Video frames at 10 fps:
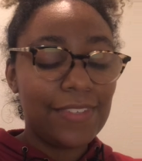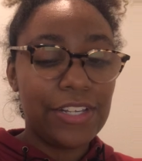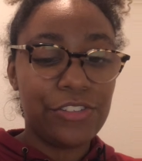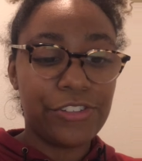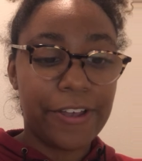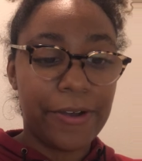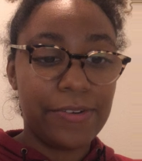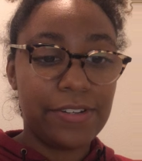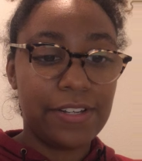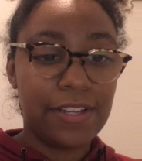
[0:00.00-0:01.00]
So
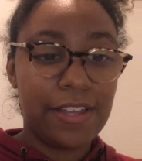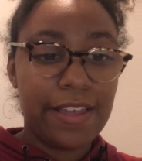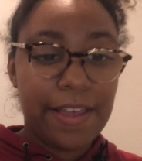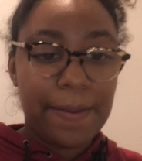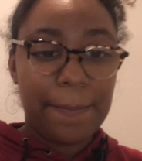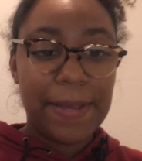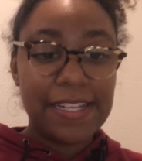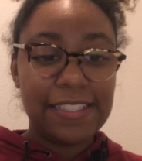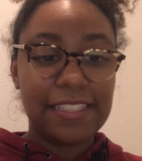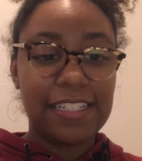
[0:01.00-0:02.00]

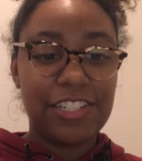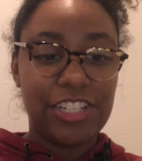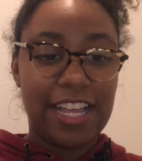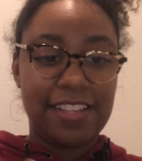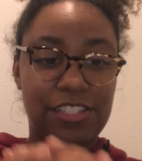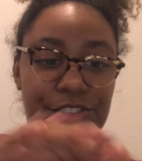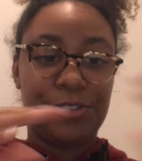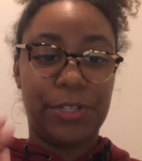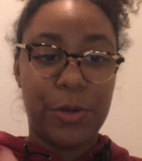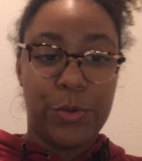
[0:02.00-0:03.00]
basically she has this
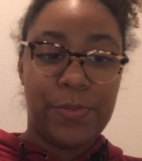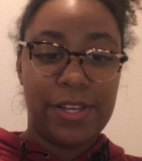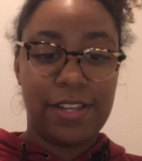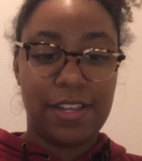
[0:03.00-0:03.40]
globe